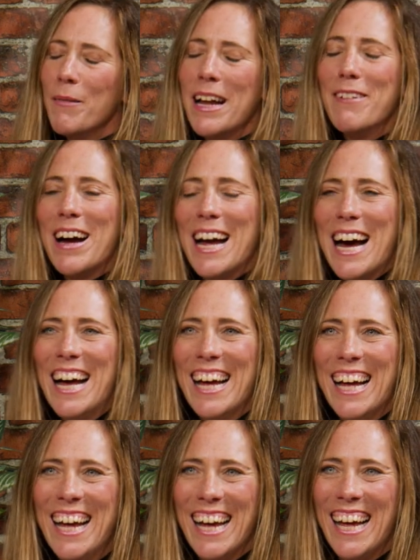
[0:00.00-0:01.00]
But
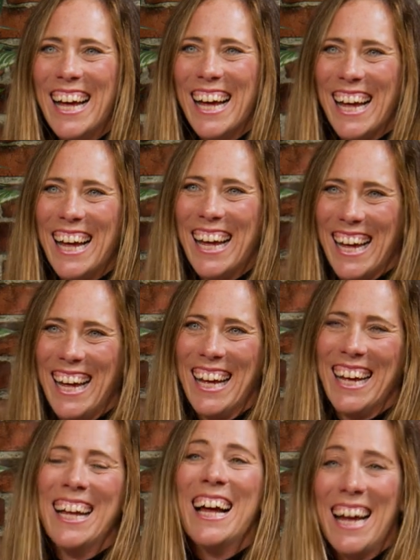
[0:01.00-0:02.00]

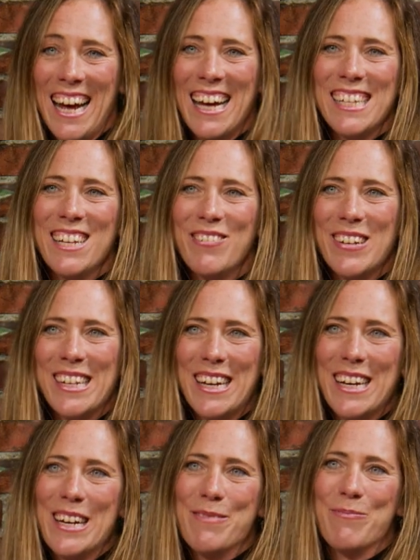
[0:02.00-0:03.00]
anyway, how's everyone at
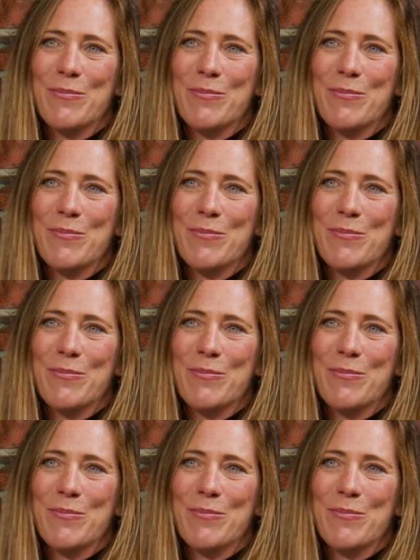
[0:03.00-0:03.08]
home?